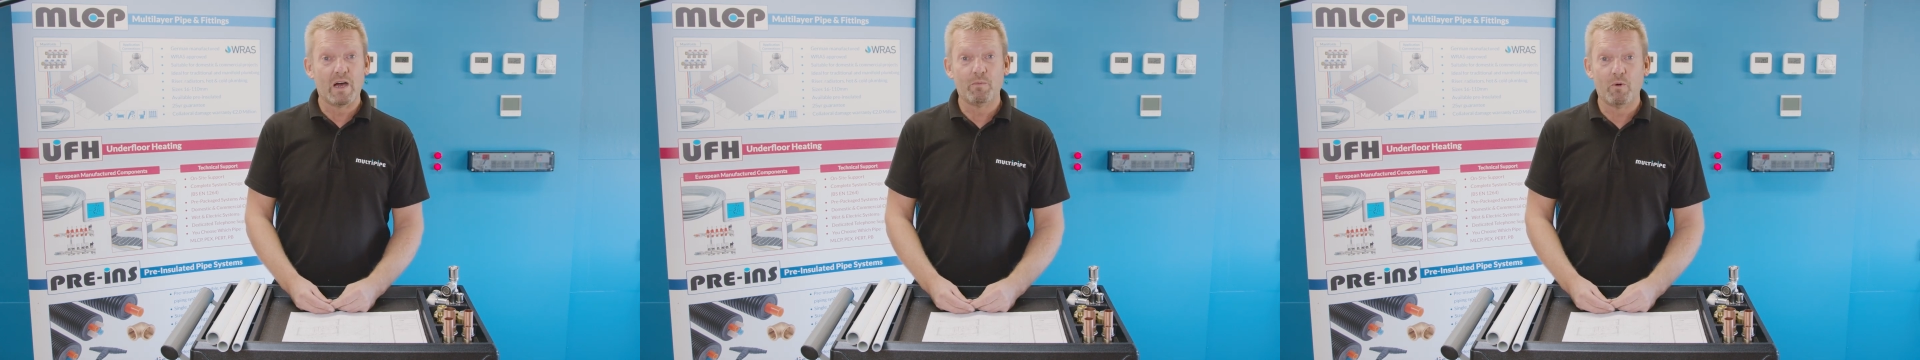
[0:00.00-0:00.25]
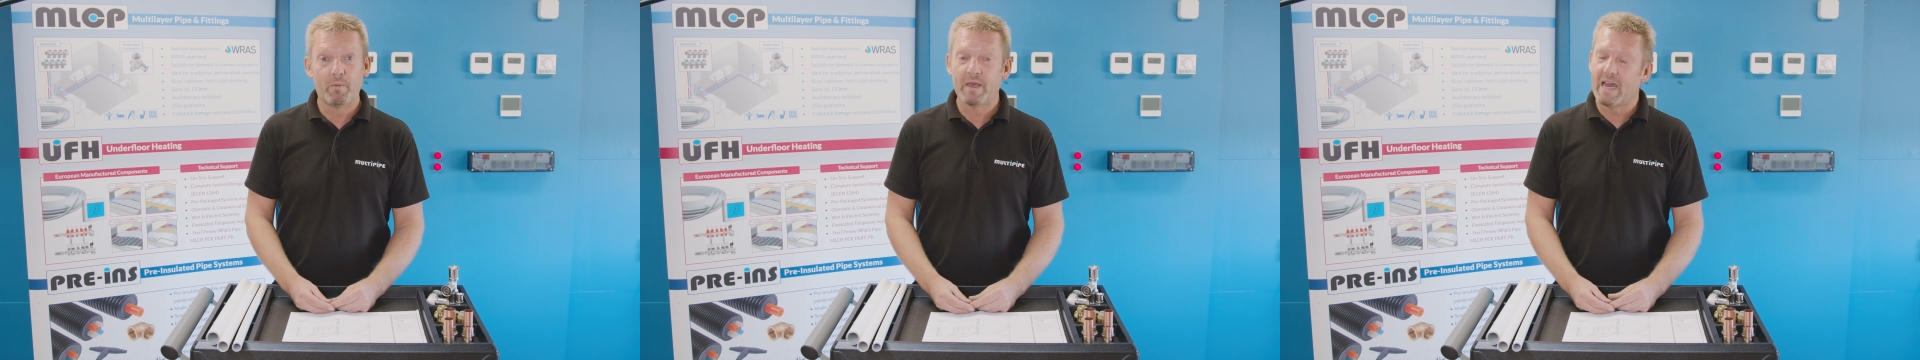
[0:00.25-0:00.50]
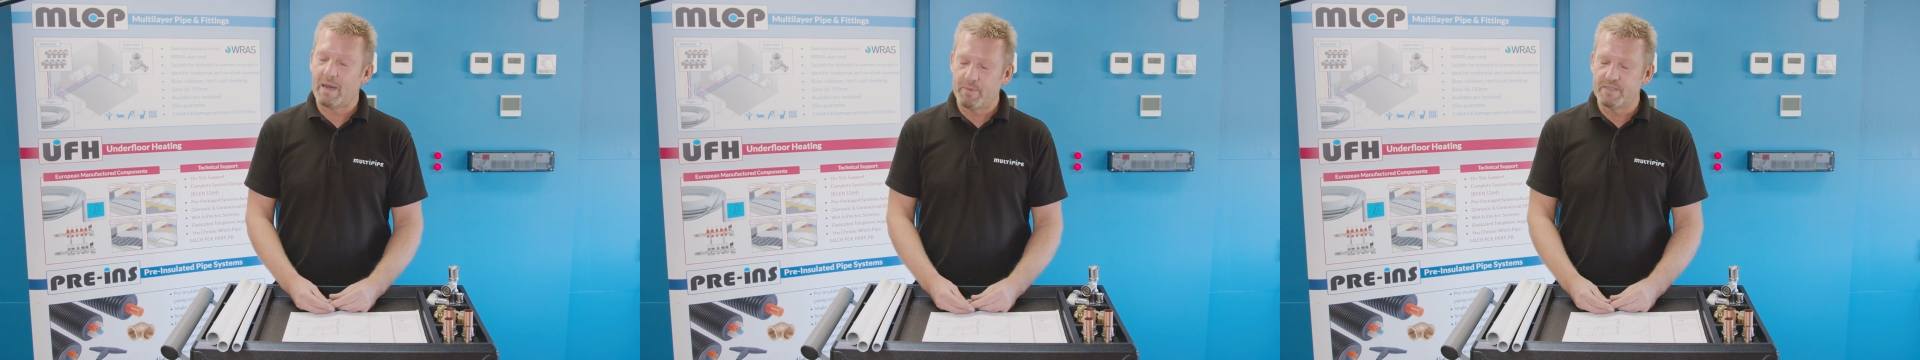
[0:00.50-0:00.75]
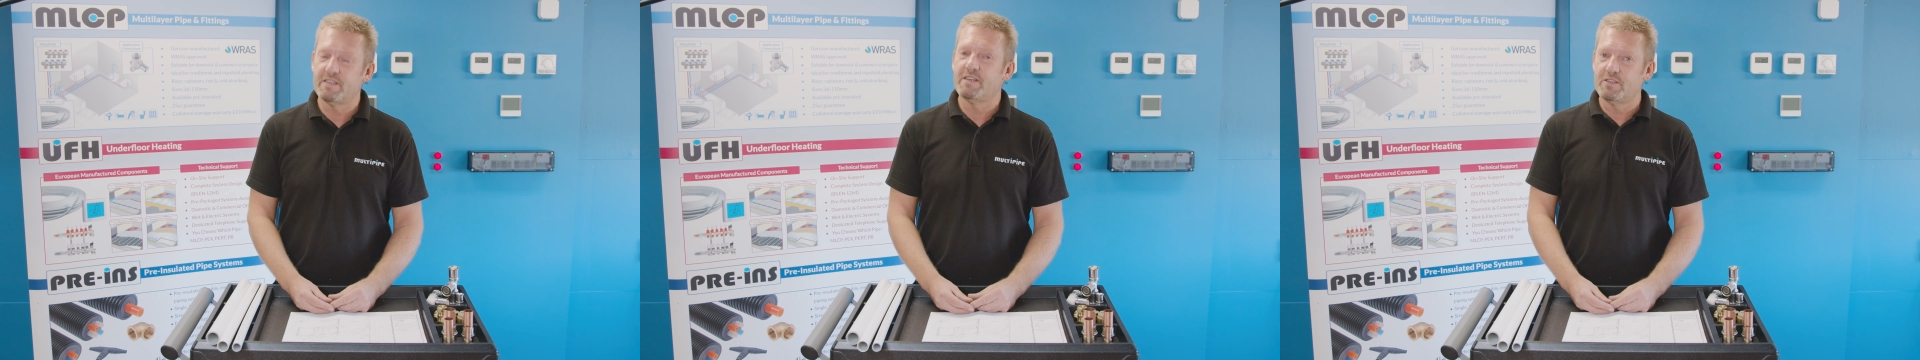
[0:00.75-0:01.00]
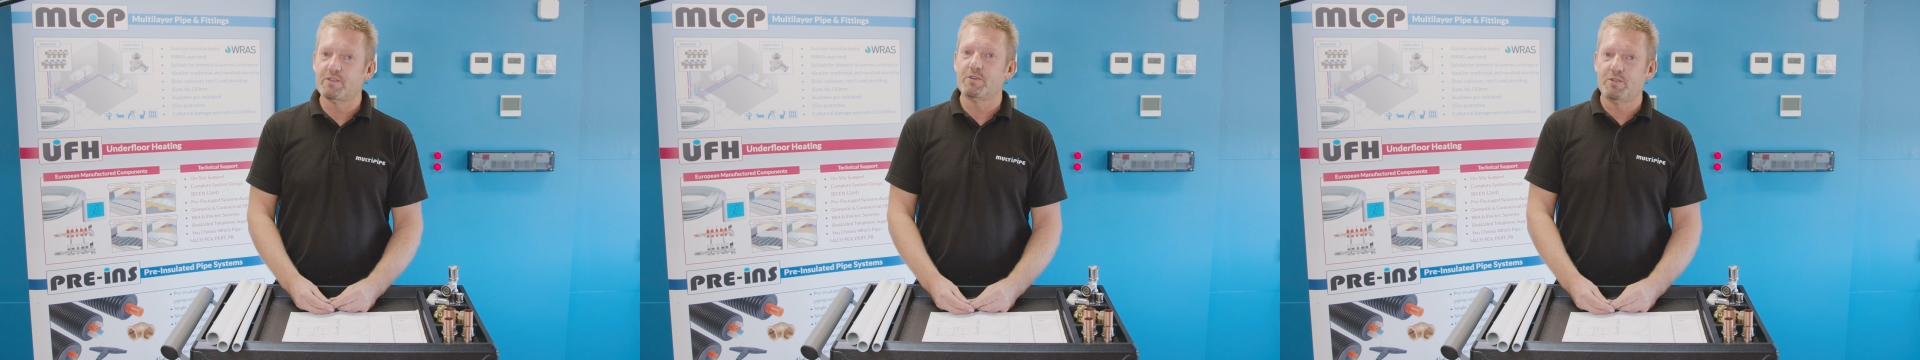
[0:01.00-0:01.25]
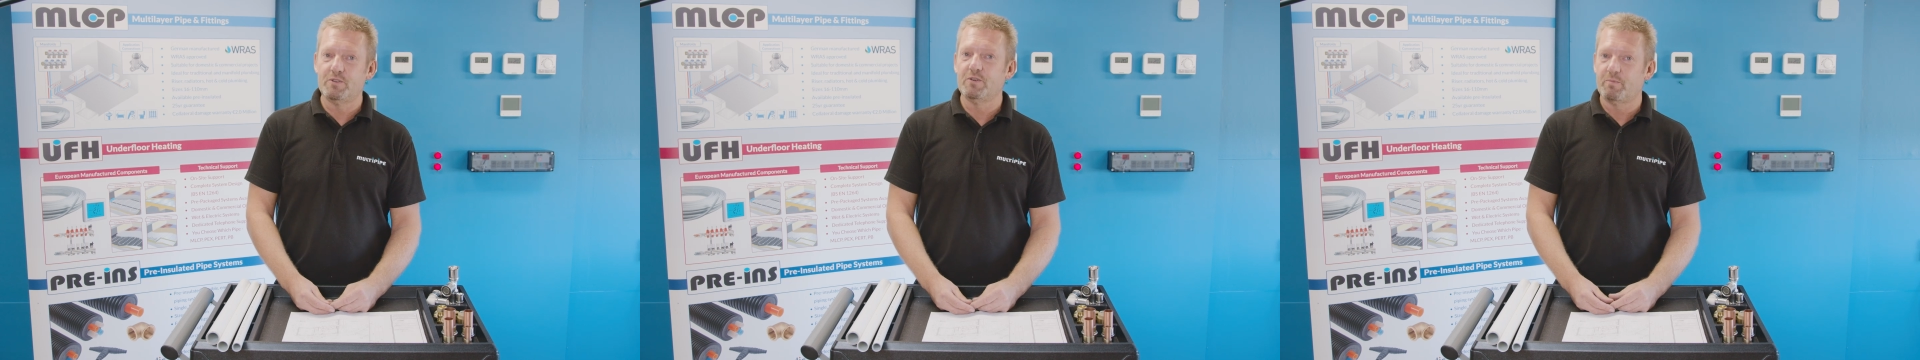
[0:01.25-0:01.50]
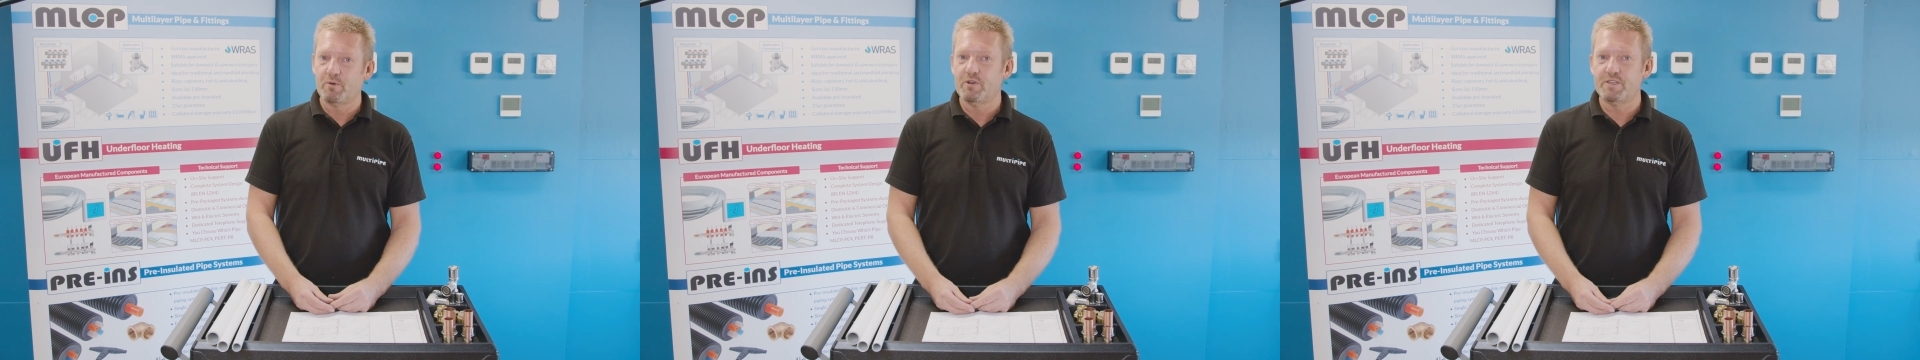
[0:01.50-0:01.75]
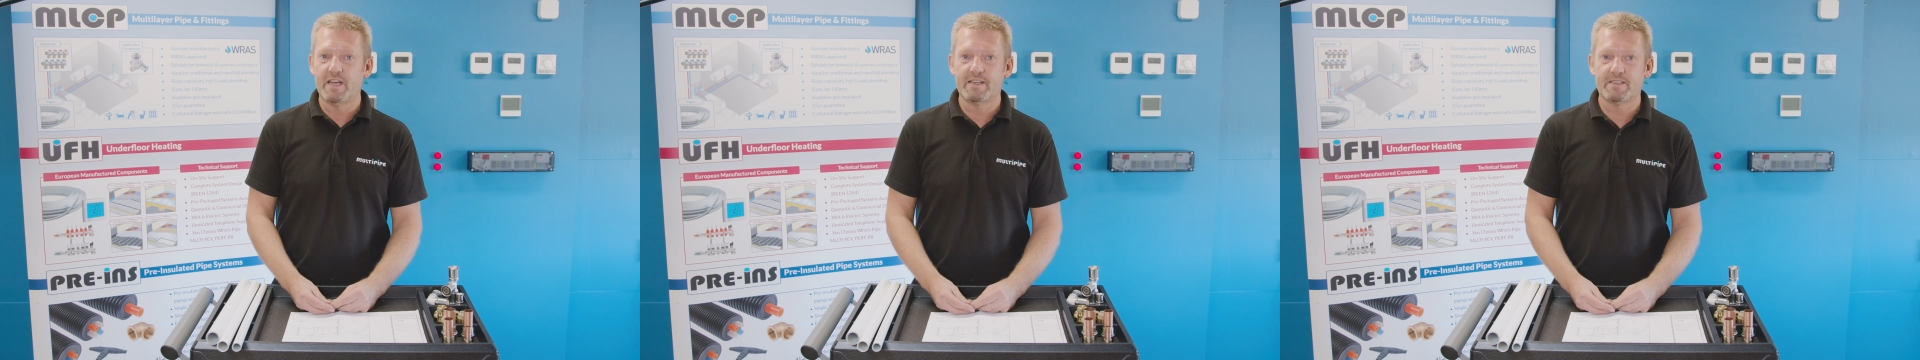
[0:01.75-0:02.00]
and we'll be happy to discuss your
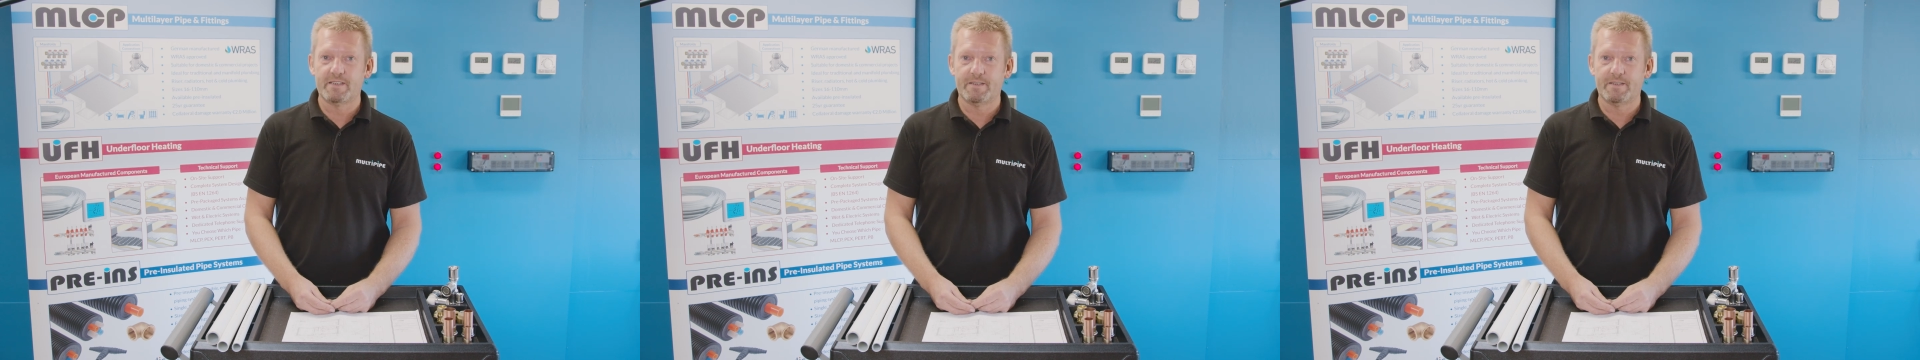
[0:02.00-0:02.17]
project.